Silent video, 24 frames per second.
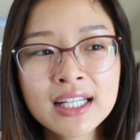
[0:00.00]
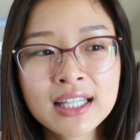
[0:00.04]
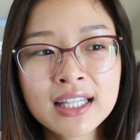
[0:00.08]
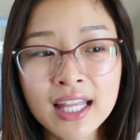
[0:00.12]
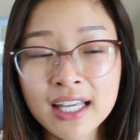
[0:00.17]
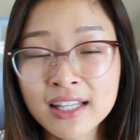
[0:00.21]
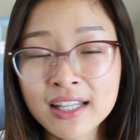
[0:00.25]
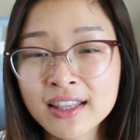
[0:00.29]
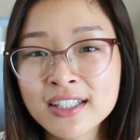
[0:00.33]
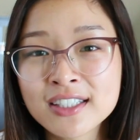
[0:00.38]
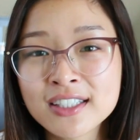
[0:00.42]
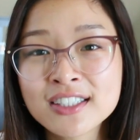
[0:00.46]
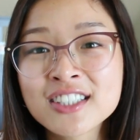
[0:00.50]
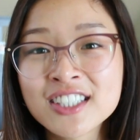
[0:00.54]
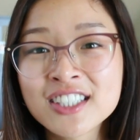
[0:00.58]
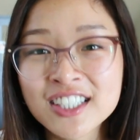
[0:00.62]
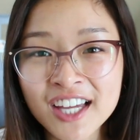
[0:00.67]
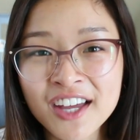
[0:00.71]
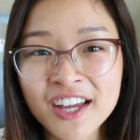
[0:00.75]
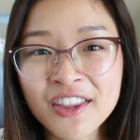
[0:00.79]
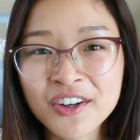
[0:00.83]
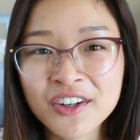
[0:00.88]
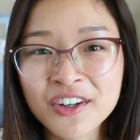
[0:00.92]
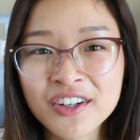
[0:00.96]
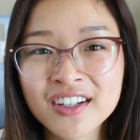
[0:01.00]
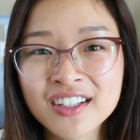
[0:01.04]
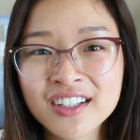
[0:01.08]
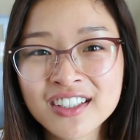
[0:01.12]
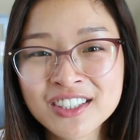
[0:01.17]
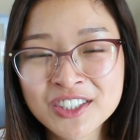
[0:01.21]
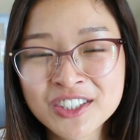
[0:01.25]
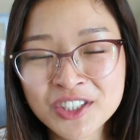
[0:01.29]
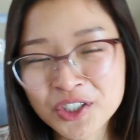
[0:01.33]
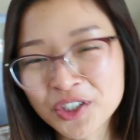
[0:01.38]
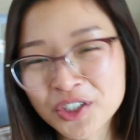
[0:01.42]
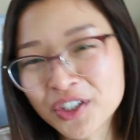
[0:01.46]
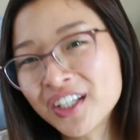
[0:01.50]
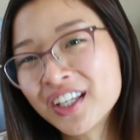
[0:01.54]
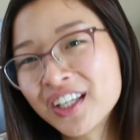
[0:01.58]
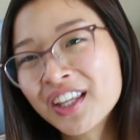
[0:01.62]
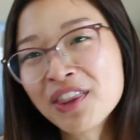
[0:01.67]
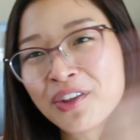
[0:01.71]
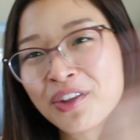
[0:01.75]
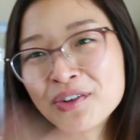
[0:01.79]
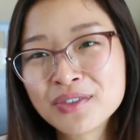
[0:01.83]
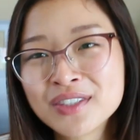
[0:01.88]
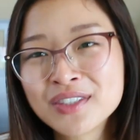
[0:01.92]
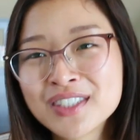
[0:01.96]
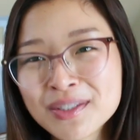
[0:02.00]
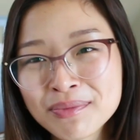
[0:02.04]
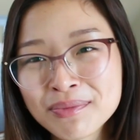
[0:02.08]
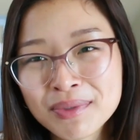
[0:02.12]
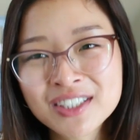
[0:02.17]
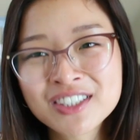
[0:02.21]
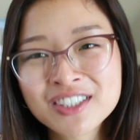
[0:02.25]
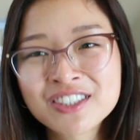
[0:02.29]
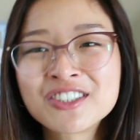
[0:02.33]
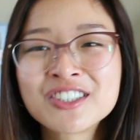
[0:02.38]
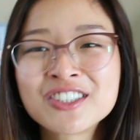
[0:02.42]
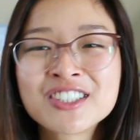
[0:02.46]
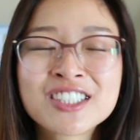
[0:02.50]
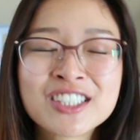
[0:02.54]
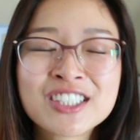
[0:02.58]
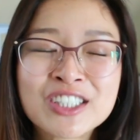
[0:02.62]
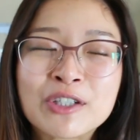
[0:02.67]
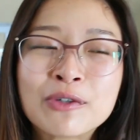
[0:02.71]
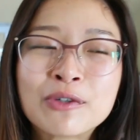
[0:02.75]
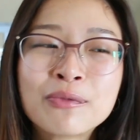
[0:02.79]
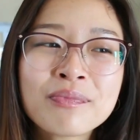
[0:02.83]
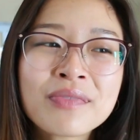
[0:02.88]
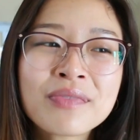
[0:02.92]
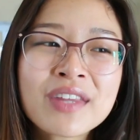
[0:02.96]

like this together during those semesters too.